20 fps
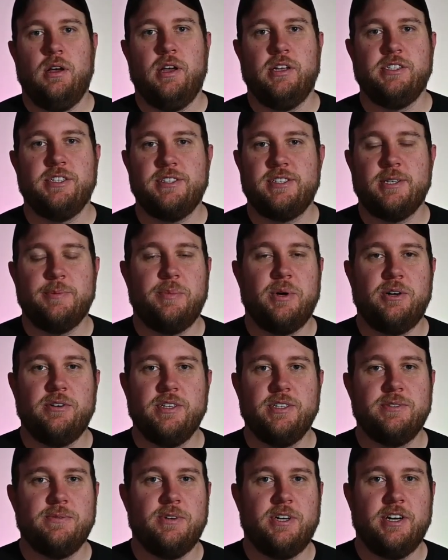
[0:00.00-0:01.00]
And just a
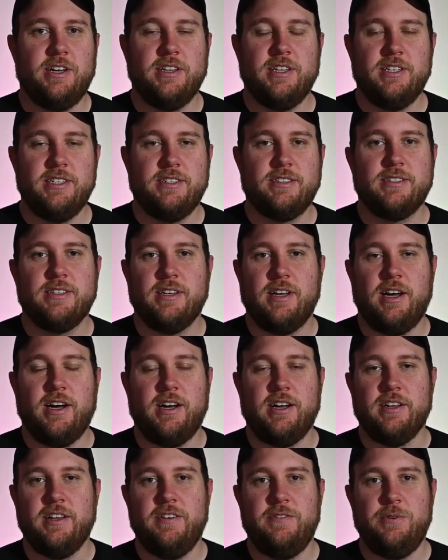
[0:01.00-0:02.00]
bonus one on this,
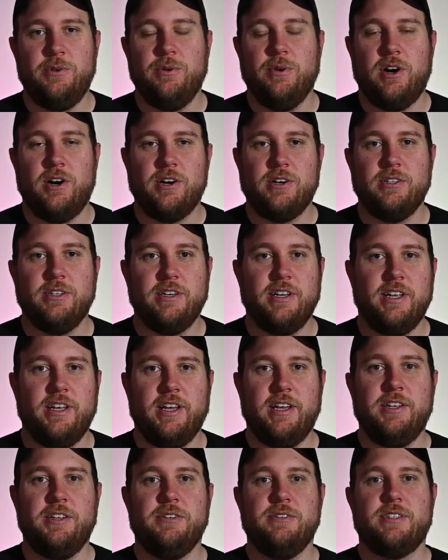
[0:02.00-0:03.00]
uh, if you are looking
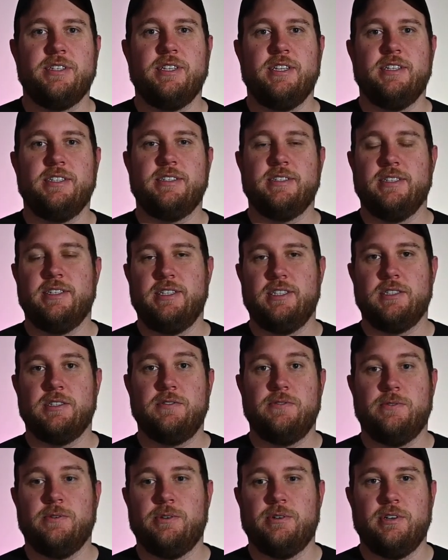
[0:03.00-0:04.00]
at using this lens
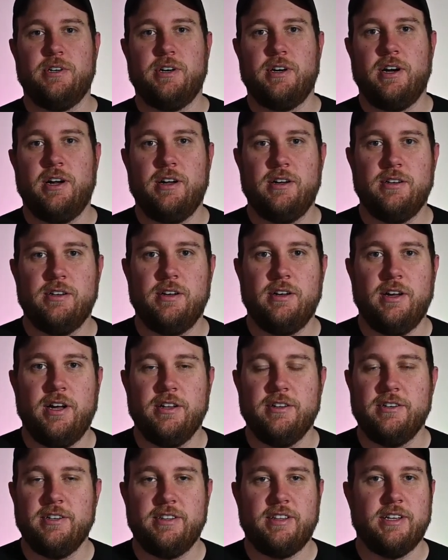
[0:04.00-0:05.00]
for
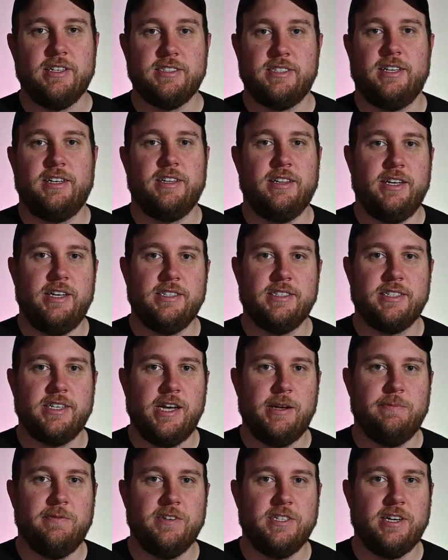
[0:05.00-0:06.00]
other things like
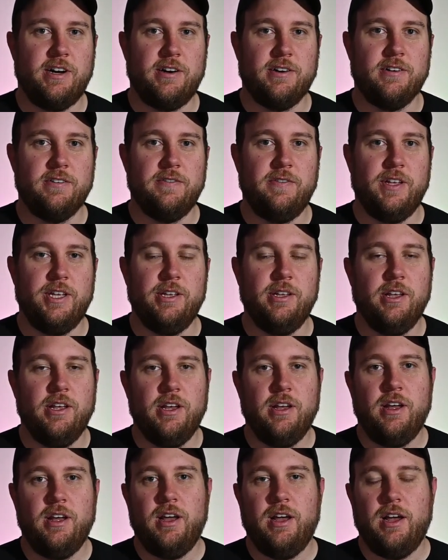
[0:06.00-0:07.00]
landscape photography,
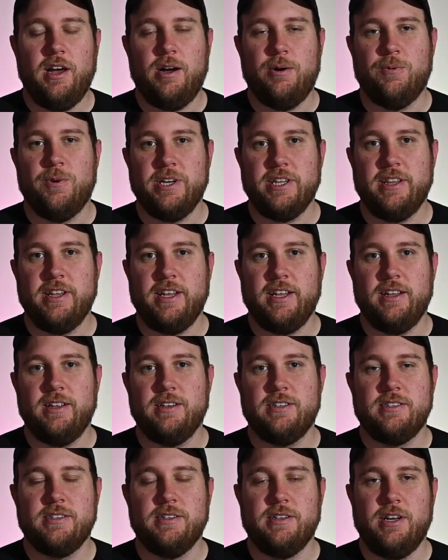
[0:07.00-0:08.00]
uh, one
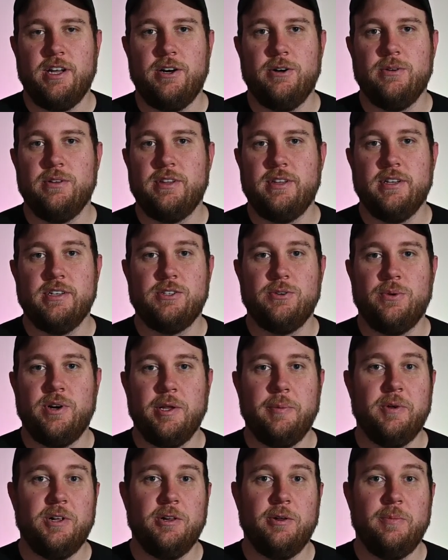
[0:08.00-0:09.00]
thing to note, the
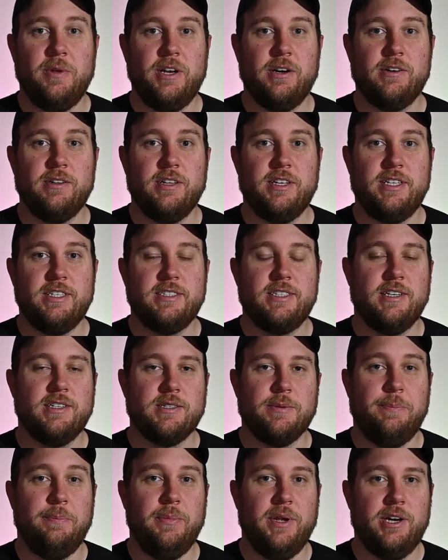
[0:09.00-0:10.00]
20 millimeter lens
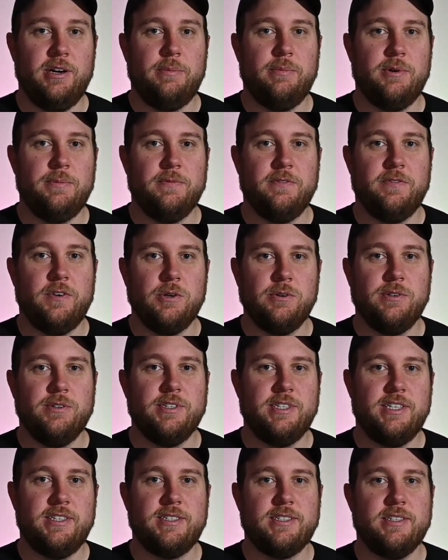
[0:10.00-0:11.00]
has a minimum focal
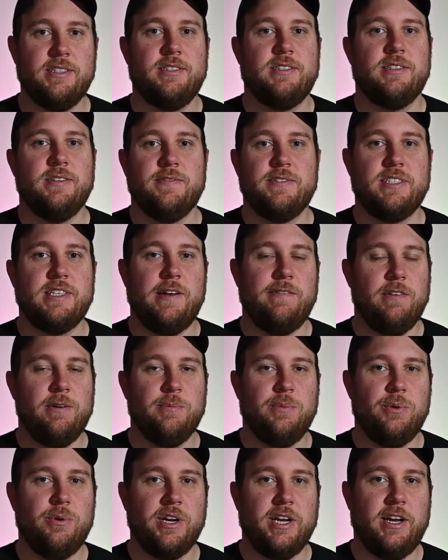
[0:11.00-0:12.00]
distance of
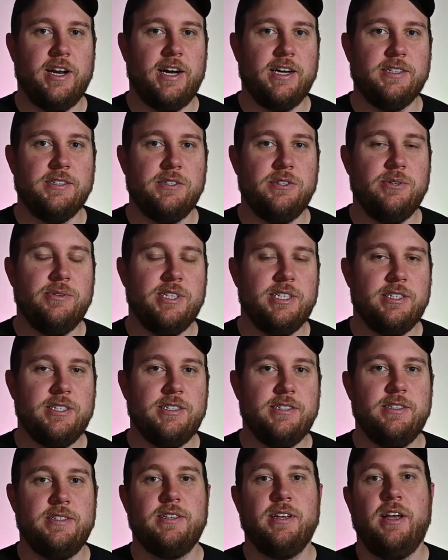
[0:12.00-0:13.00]
7.92
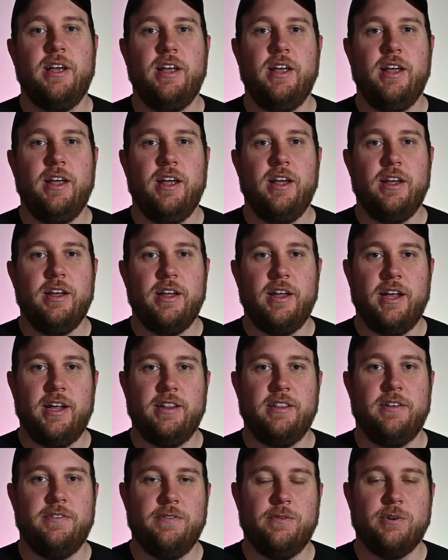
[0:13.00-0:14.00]
inches,
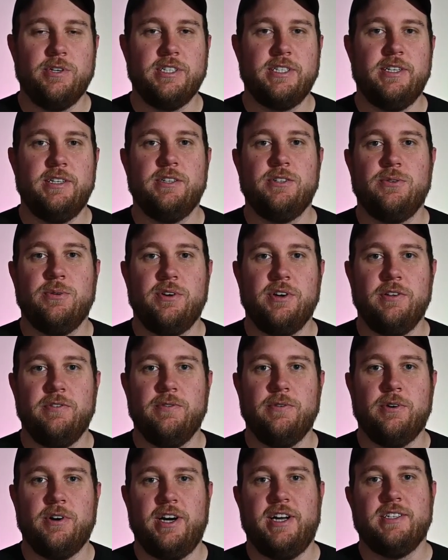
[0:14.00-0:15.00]
and the 14 to
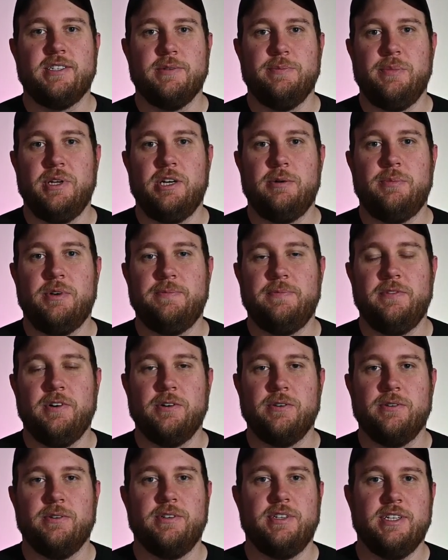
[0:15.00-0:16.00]
24 has a minimum
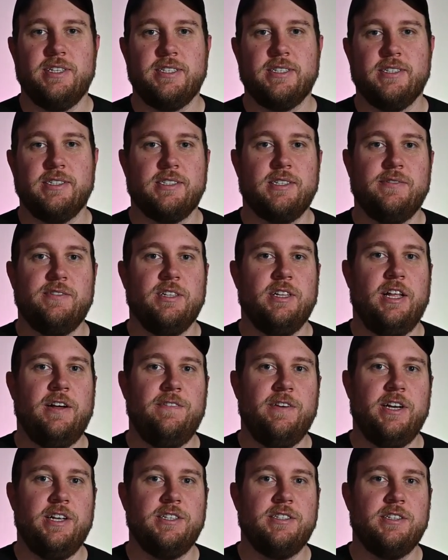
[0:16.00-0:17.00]
focal distance of
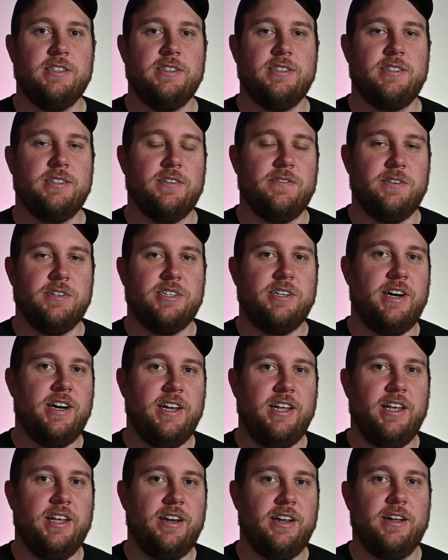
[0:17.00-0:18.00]
11 inches. So if you're trying
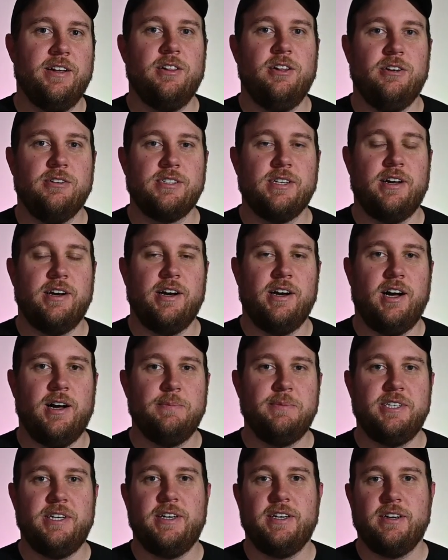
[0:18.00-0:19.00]
to get in close on an
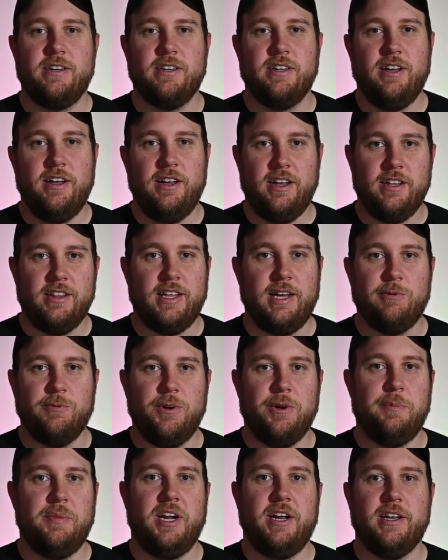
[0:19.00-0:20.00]
object, that
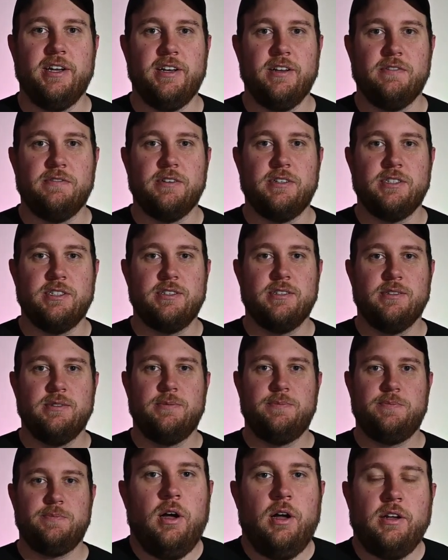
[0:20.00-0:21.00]
will make a difference.
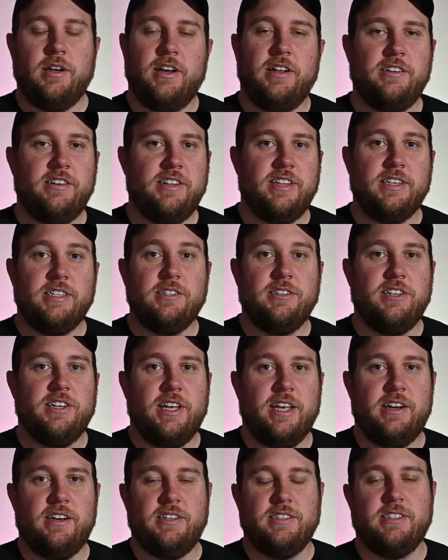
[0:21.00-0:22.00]
Another thing to
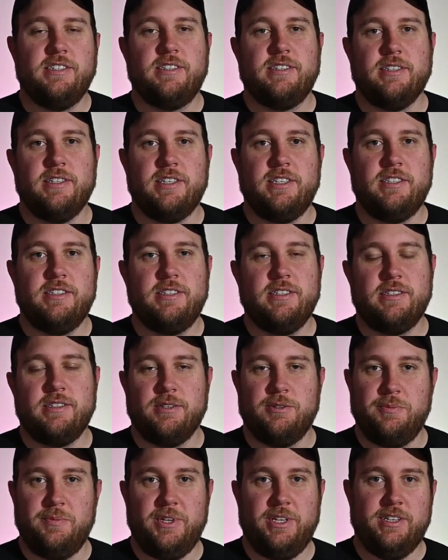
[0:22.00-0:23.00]
look at on this lens is
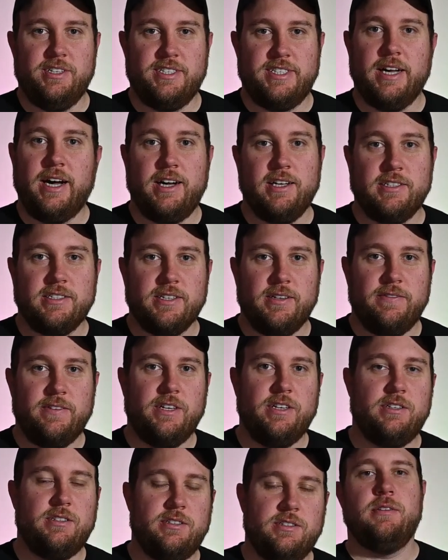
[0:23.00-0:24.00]
going to be the size of
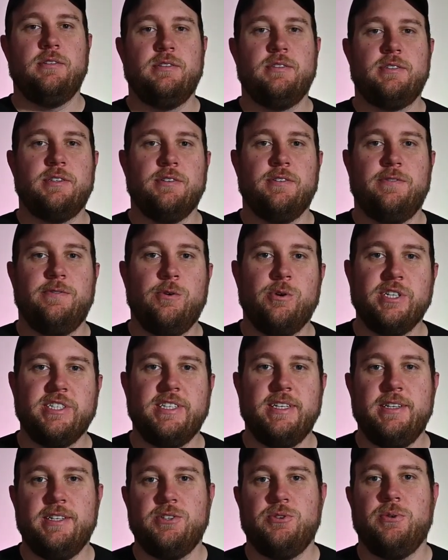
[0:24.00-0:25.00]
it. So the
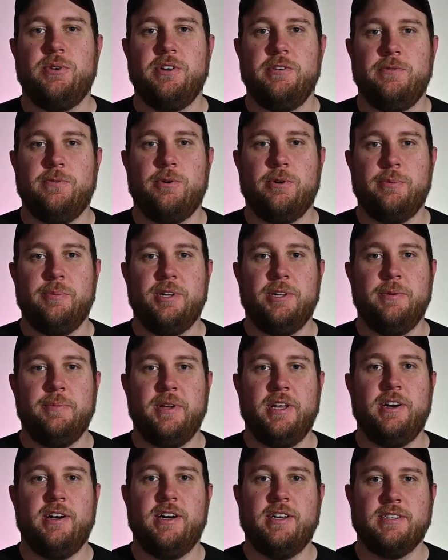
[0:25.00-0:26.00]
14 to 24
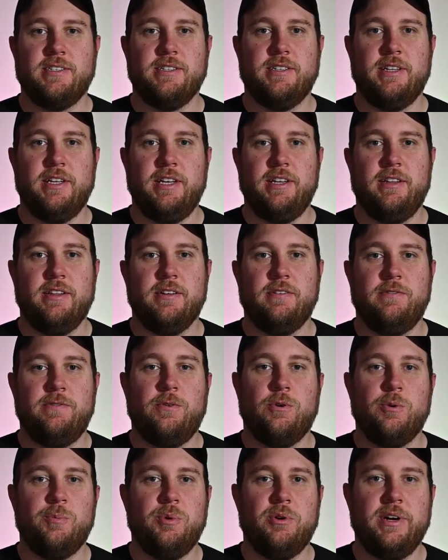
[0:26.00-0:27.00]
millimeter has a length of
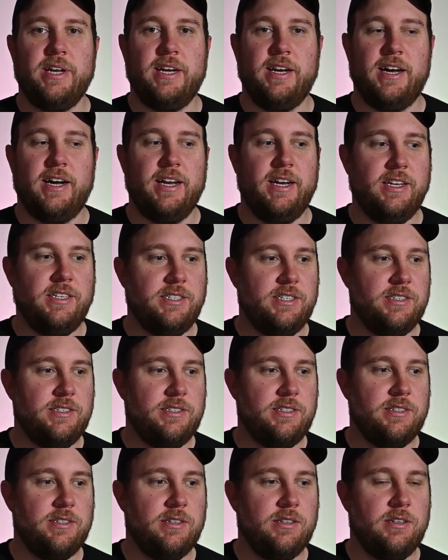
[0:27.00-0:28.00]
4.9
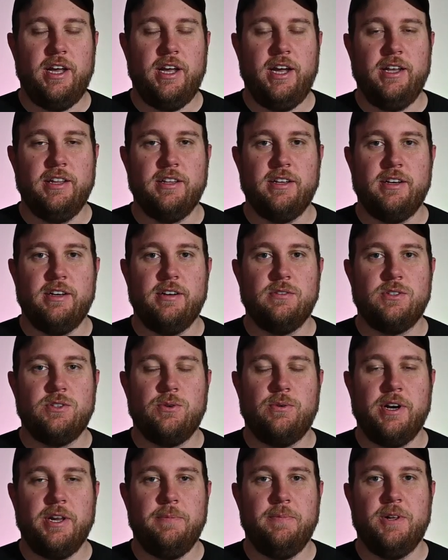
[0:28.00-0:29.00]
inches and then
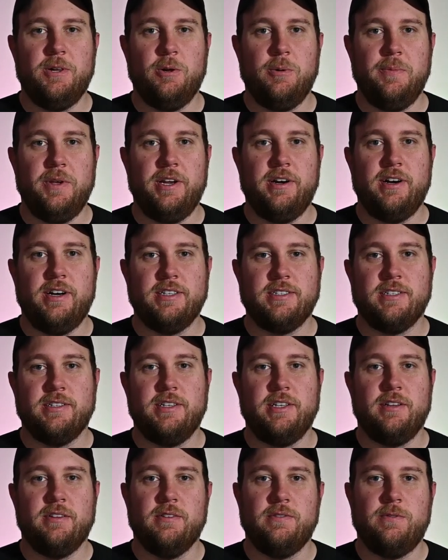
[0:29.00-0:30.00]
20 millimeter has a
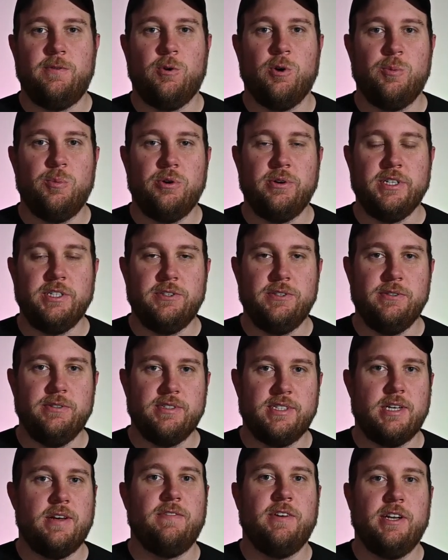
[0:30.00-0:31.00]
length of
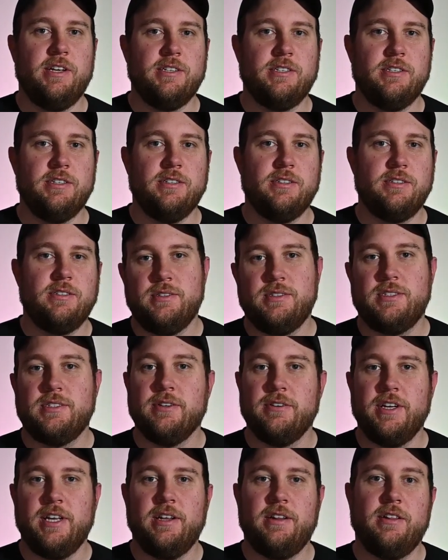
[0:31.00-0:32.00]
4.27 inches.
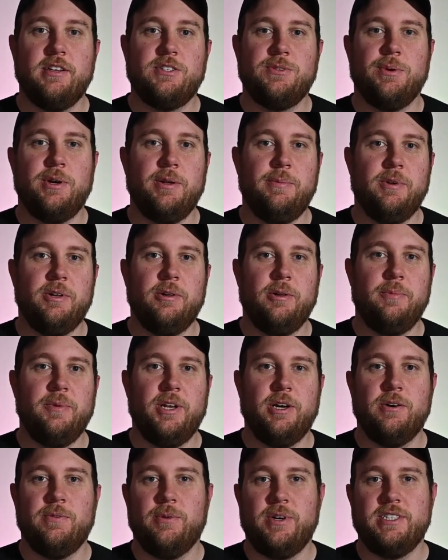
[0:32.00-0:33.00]
So again, the 20
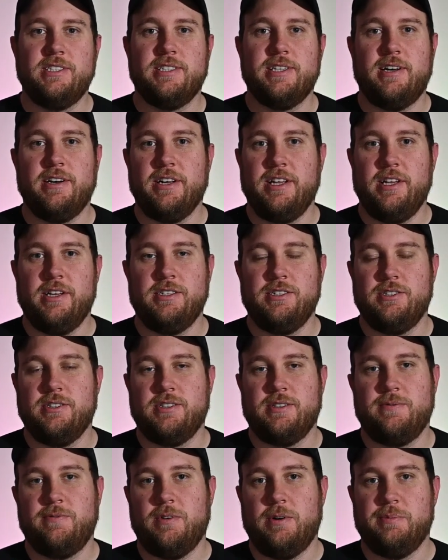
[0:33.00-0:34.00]
millimeter wins out again
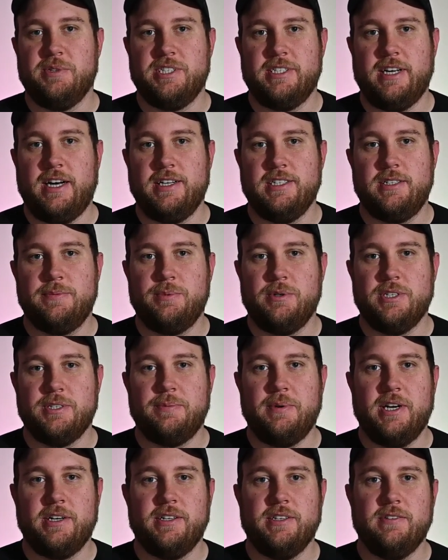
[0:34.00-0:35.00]
just from a size
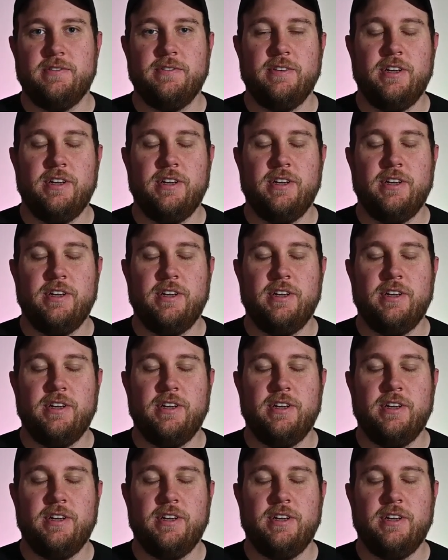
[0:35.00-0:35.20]
perspective.